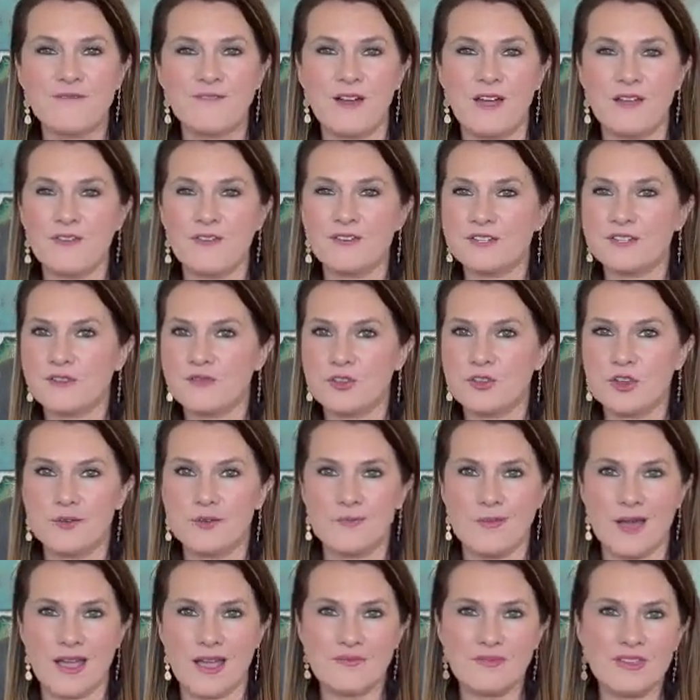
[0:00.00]
For others of
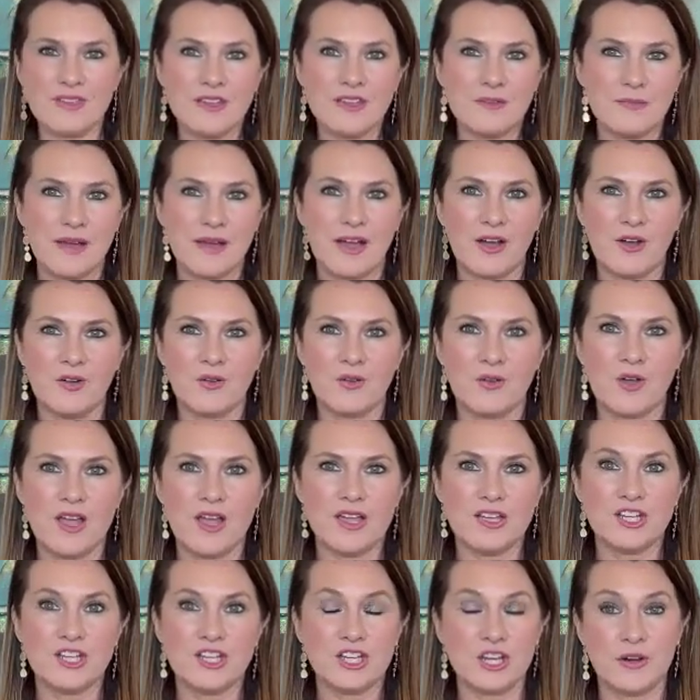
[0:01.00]
you, it might be about
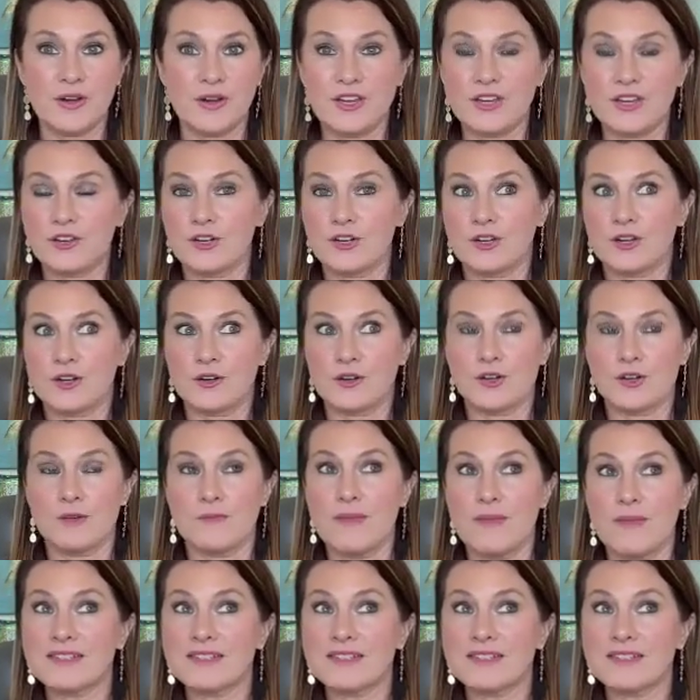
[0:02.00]
sharing your